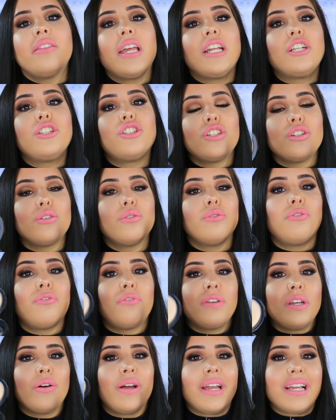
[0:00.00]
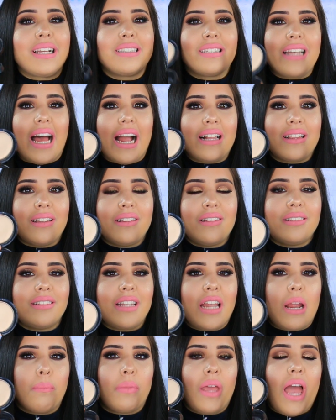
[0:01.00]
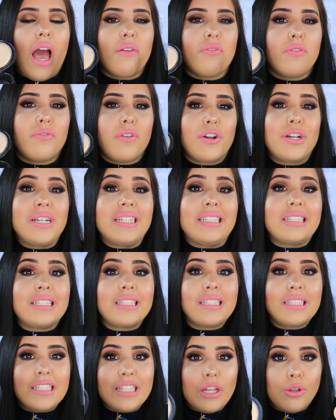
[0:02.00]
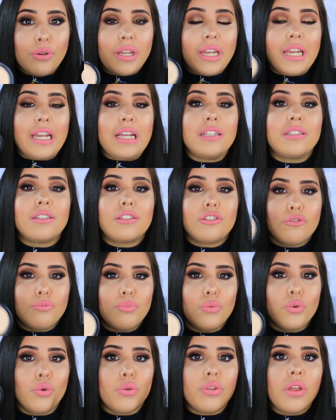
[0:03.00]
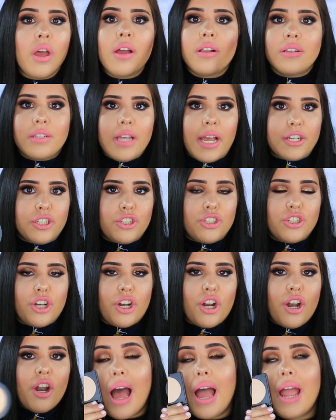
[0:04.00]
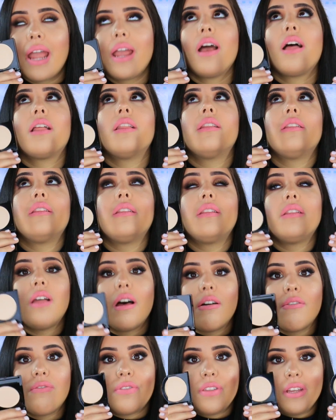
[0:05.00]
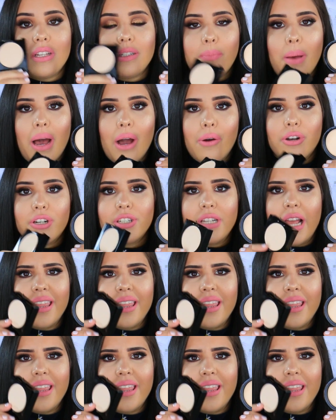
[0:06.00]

They do feel exactly the same. They have a very silky, smooth texture. I love these powders.